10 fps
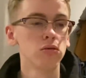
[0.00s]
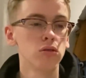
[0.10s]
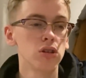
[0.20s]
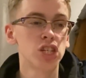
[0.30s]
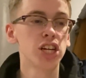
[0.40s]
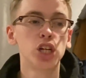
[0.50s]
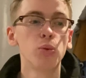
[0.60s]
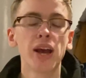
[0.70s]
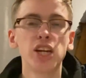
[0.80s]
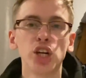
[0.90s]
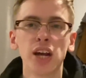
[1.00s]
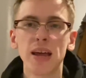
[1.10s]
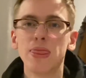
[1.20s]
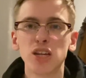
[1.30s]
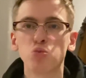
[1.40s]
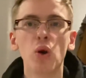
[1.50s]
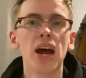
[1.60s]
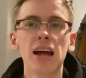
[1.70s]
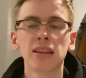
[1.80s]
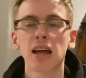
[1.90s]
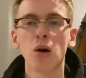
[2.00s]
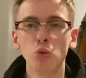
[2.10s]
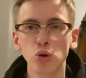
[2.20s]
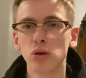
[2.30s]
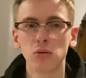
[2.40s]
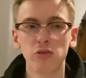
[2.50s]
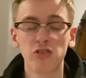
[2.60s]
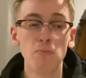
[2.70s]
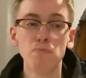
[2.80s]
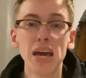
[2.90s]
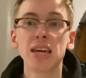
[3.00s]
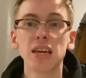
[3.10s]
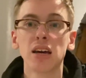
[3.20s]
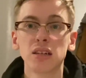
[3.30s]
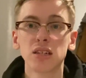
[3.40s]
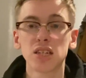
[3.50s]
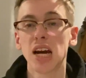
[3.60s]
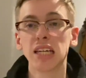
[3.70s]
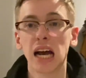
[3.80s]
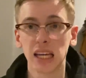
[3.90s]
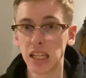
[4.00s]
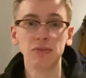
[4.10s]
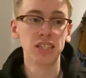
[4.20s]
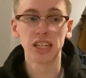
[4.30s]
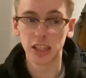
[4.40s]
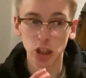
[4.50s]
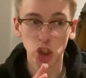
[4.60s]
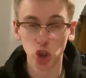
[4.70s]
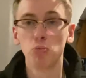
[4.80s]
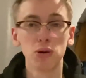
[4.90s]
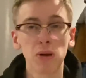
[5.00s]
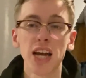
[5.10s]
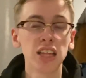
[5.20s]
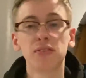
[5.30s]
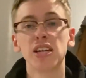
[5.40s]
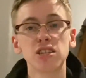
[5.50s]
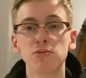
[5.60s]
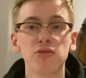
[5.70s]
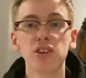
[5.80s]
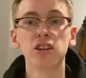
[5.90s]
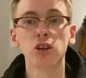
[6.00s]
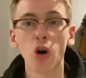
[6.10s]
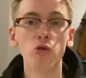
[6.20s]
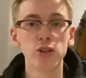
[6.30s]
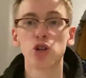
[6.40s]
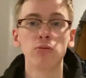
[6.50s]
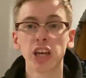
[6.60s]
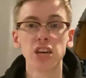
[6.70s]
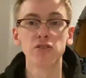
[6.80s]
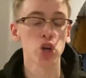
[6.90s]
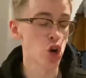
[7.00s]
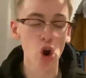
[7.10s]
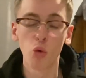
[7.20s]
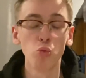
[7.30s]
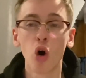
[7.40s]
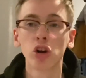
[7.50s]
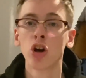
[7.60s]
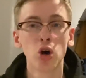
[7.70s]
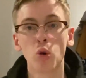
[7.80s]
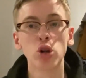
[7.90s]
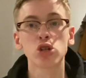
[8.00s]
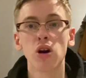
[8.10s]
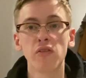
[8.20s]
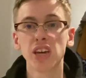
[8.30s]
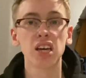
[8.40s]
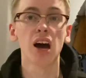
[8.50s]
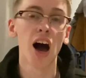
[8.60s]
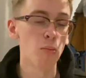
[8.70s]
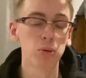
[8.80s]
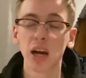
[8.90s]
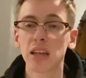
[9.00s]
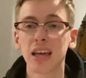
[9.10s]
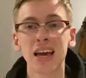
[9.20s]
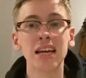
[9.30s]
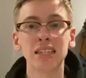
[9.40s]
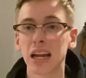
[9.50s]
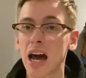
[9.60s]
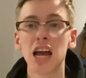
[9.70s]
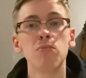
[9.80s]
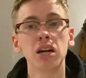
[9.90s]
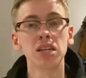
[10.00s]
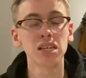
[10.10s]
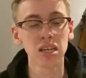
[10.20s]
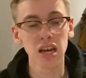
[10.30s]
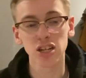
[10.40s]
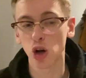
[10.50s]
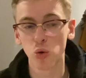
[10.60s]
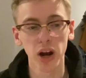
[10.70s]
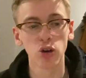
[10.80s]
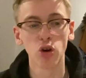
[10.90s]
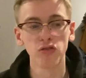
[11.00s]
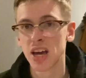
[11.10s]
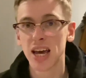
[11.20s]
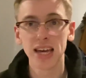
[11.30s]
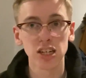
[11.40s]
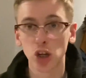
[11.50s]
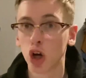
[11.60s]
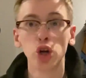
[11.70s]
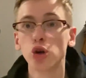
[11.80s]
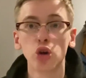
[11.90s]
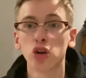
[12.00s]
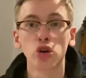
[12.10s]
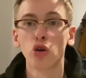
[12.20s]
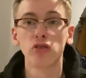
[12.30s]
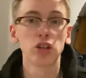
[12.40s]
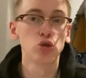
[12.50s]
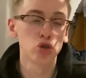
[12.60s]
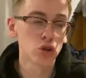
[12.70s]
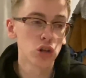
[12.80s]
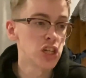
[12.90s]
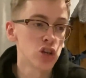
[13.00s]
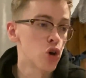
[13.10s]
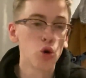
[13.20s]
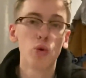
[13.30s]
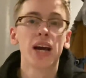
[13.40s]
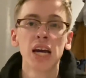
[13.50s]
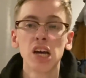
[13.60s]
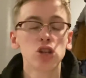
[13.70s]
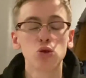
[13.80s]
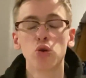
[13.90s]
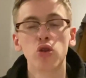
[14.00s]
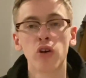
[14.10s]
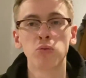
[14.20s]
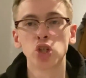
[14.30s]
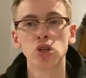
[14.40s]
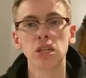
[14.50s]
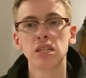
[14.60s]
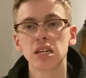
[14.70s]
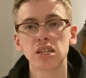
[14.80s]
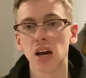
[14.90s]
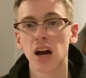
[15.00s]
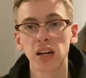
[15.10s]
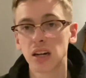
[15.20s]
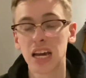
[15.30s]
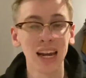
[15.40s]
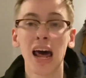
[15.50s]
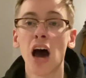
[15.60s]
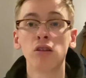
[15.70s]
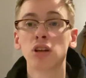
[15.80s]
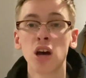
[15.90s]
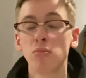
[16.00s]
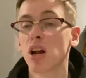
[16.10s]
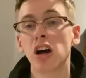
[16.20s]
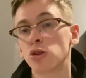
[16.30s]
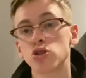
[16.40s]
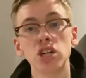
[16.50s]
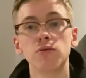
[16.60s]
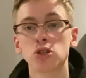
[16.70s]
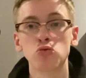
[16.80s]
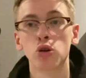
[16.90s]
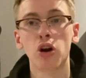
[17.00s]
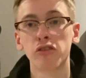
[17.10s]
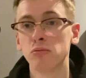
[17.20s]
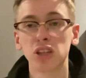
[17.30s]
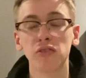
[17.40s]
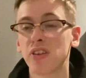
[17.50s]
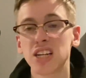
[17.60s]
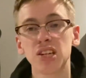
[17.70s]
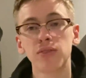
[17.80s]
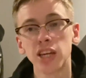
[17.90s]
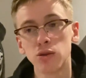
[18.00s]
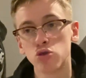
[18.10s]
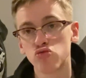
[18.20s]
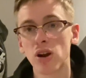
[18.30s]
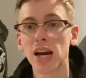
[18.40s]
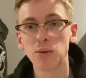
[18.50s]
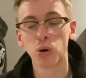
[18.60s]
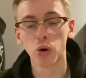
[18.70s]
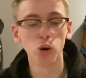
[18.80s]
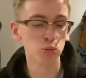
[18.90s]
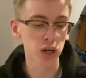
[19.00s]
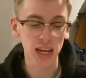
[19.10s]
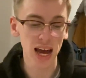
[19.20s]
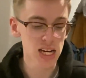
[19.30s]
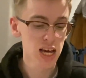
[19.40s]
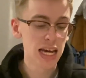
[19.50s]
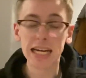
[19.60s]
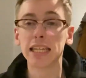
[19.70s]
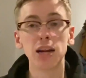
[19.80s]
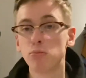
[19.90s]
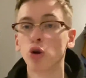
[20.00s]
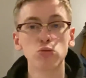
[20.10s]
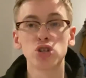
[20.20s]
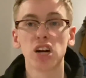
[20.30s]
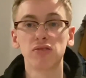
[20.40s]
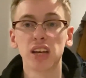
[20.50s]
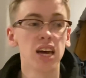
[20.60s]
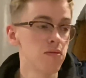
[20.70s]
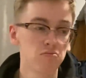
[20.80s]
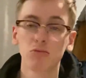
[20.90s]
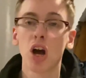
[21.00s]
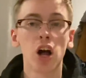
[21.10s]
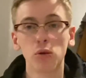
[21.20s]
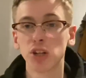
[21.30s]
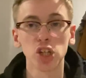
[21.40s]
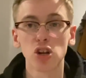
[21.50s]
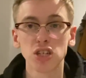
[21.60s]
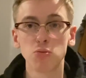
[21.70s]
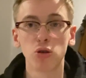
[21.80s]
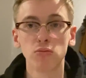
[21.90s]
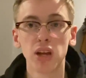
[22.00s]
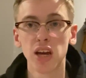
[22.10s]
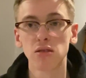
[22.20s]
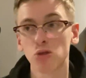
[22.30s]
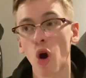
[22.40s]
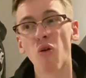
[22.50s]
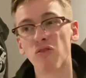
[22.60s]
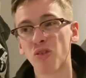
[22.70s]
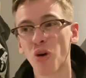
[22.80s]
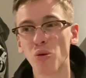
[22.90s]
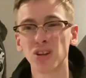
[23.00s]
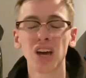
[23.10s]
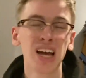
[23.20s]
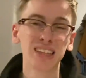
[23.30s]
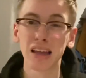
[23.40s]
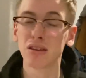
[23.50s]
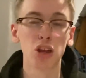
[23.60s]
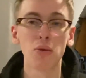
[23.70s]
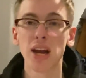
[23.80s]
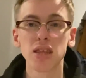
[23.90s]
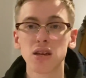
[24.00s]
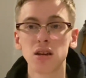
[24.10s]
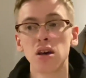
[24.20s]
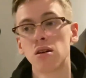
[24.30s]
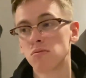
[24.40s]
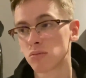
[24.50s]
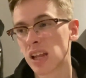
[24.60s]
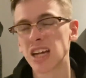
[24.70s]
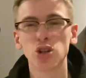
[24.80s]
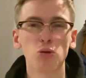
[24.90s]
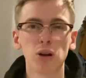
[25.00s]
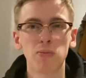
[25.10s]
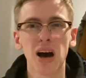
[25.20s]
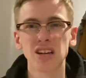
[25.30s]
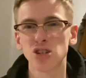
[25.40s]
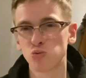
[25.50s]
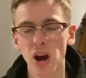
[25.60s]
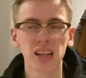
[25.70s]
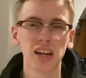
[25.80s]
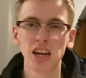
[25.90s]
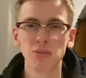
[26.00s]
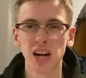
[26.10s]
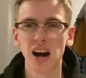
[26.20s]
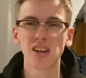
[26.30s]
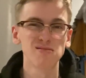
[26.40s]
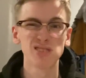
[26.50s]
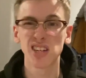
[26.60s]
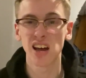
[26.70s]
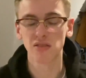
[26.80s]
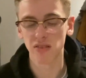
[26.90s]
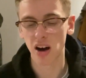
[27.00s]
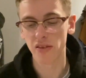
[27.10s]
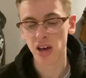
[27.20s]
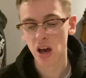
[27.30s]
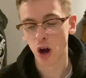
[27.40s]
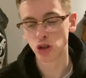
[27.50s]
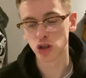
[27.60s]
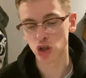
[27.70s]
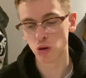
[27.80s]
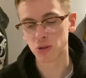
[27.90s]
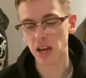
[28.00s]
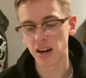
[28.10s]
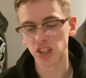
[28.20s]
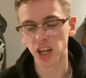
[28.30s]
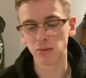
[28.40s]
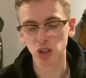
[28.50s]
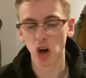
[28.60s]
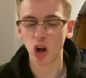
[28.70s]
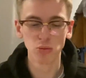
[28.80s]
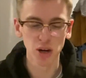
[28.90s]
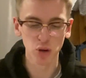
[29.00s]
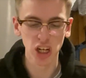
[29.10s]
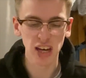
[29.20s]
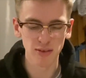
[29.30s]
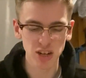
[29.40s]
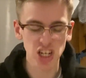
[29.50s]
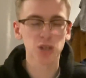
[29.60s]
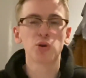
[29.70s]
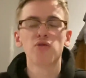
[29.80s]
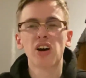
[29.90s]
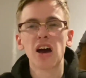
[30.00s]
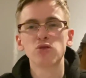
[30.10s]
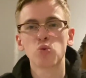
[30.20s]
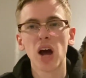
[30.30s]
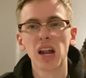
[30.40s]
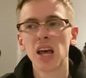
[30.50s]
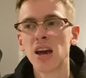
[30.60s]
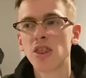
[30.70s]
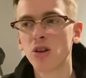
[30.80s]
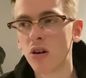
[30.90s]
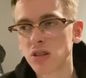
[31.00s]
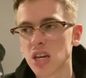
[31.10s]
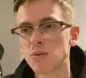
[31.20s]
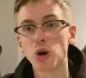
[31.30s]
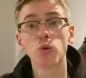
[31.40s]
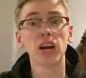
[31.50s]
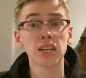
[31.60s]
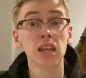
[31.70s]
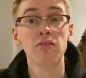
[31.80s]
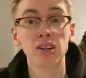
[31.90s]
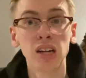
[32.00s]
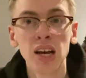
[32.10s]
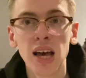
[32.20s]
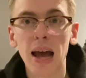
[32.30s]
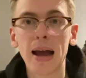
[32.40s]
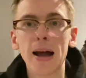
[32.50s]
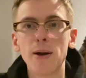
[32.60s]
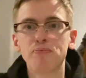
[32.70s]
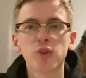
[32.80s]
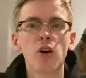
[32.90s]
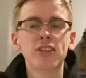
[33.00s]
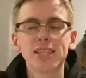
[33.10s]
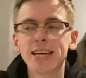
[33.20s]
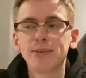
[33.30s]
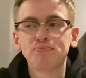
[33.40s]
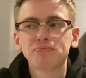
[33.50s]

situation in this world that would, for me, say that Gylfi Sigurdsson should be playing defensive midfield over Tom Davies. Not one whatsoever. He can't play there. He's a liability. He isn't quick enough. He isn't clued on enough. He's not quick to enough opportunities, and he allowed Bernardo Silva to run off him. Defensively, he was really poor, but again, he didn't put himself there. Carlo Ancelotti put him there. Going forward, didn't do anything. Nice couple of passes, worked a little bit hard. He's getting a 5. On to the subs then. Seamus Coleman, I'm going to give him a 6.5 as well. Thought he progressed Everton. Obviously,